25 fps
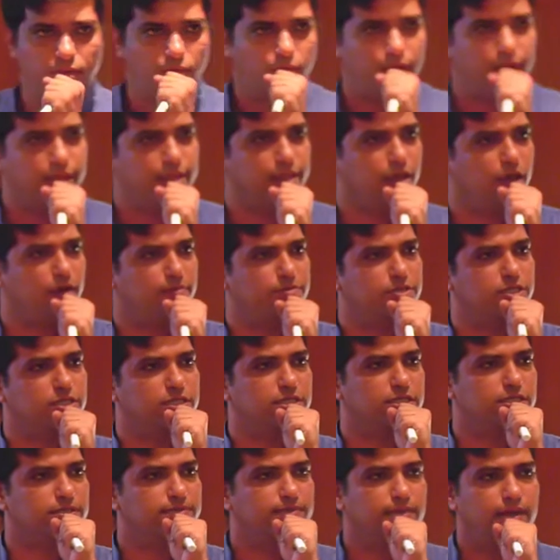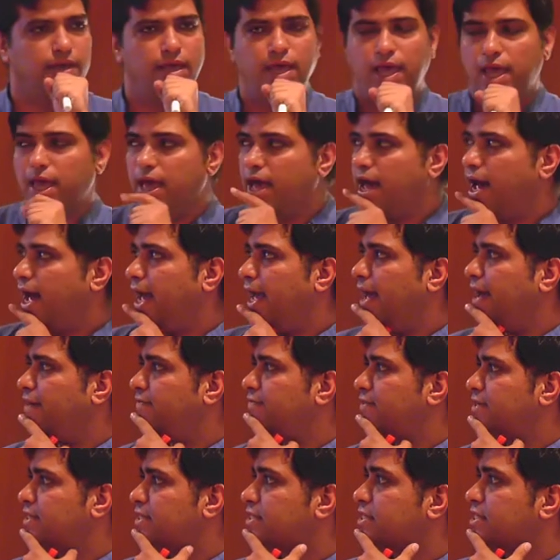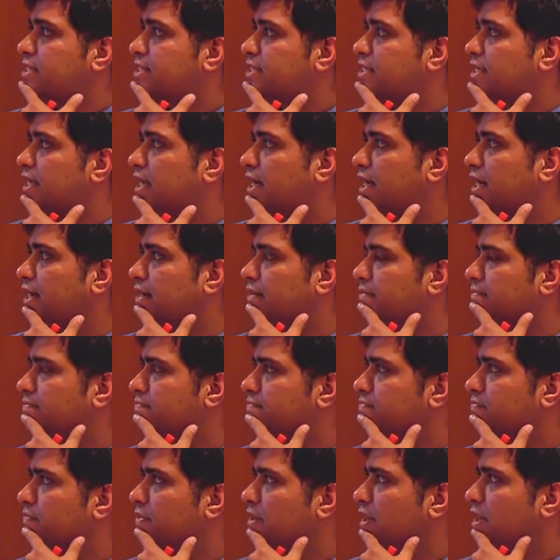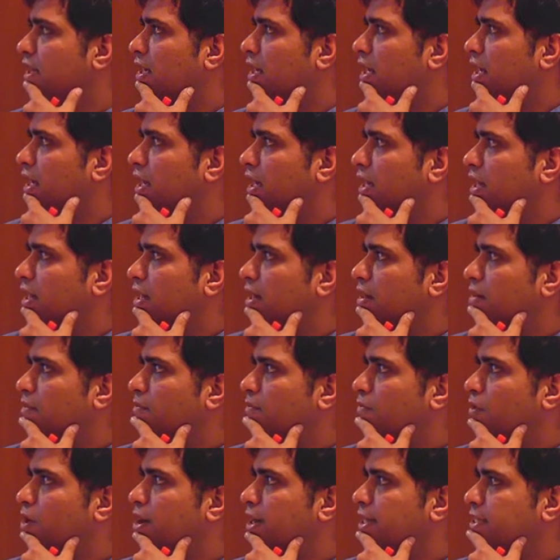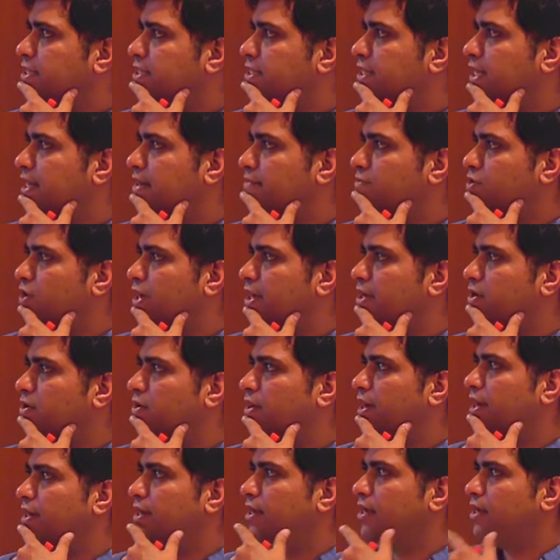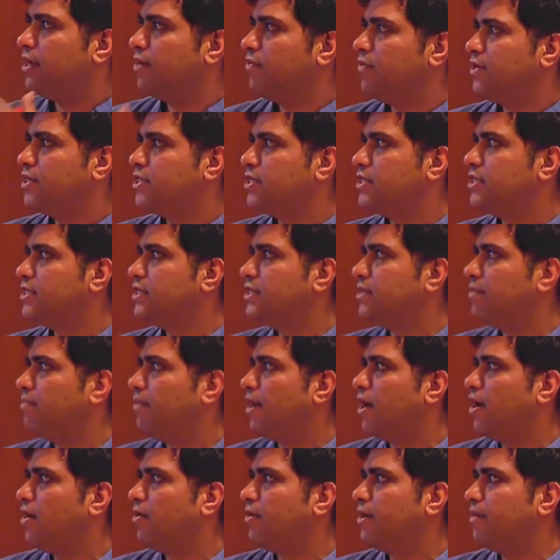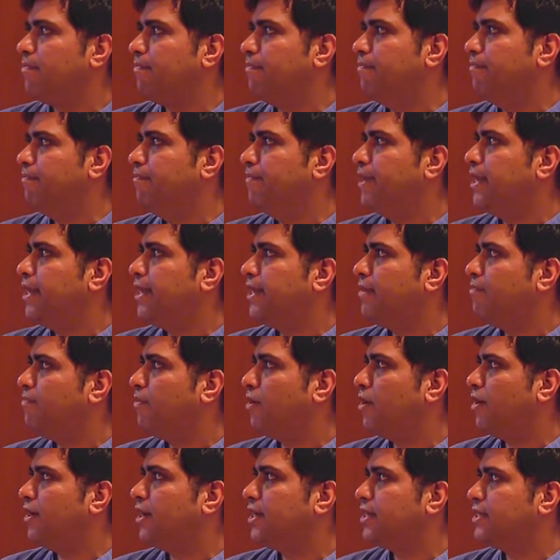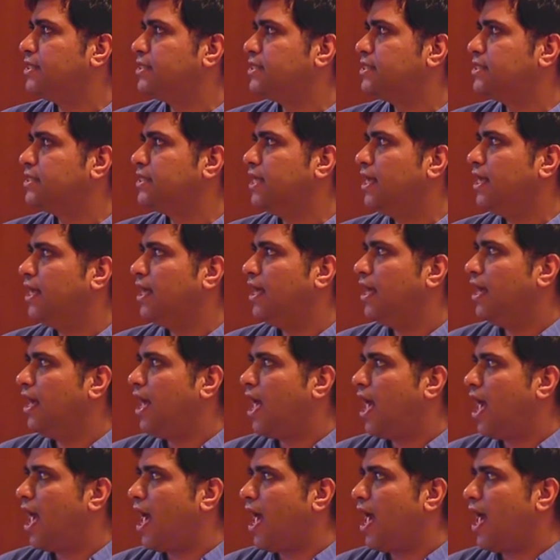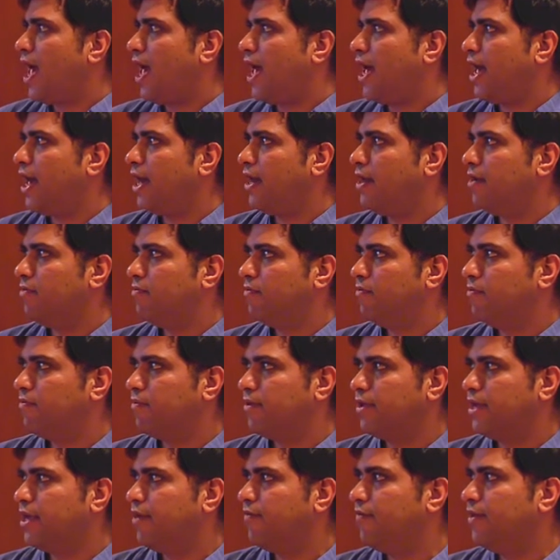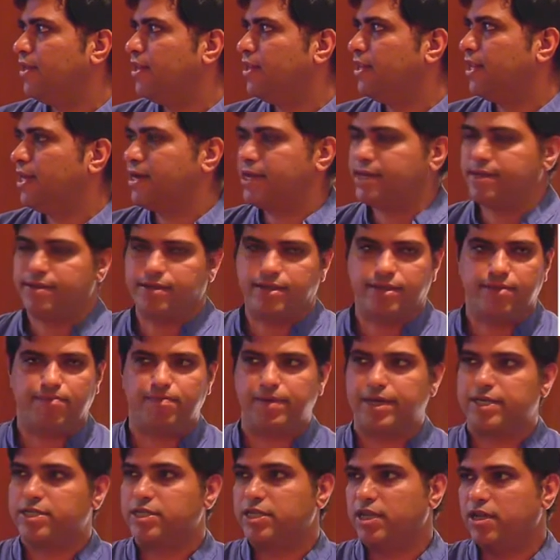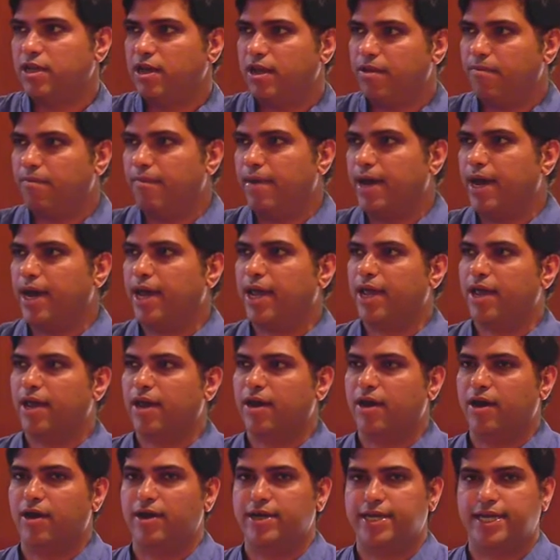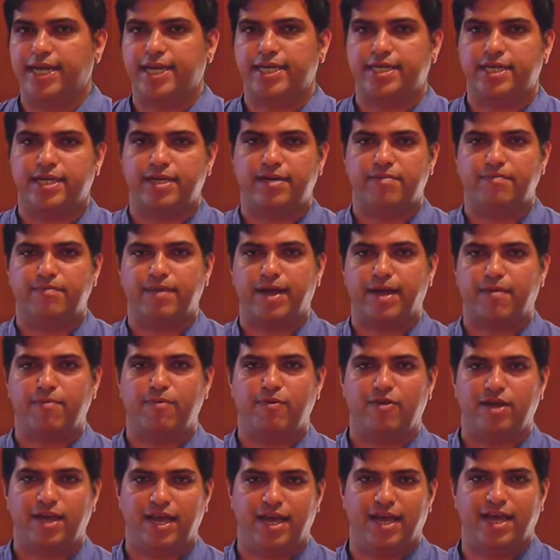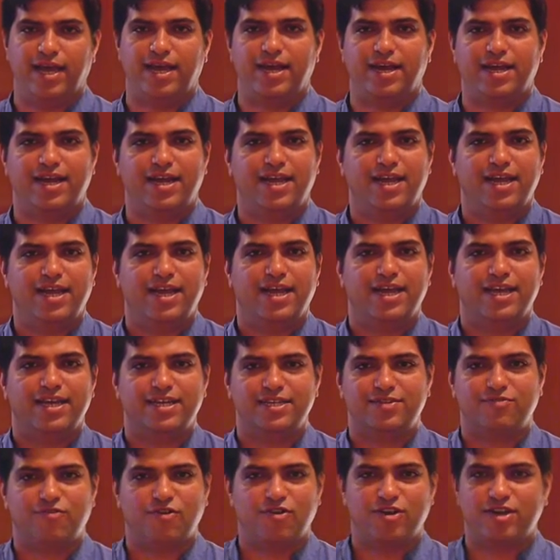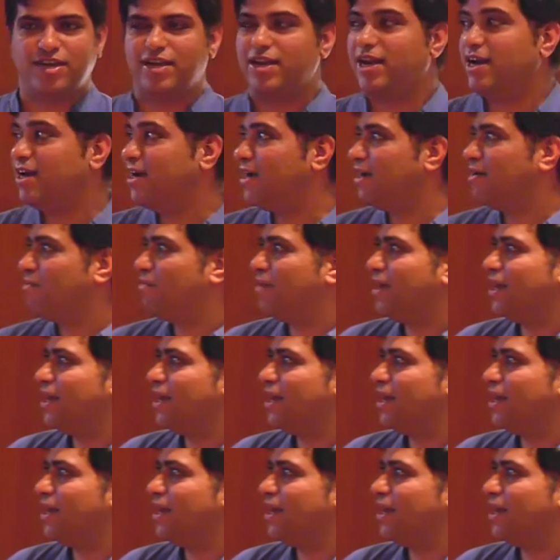What are the options? I have this uh, points that I'm trying to render, which is about a million points. And given that the pixel on my dated MacBook Air is 1400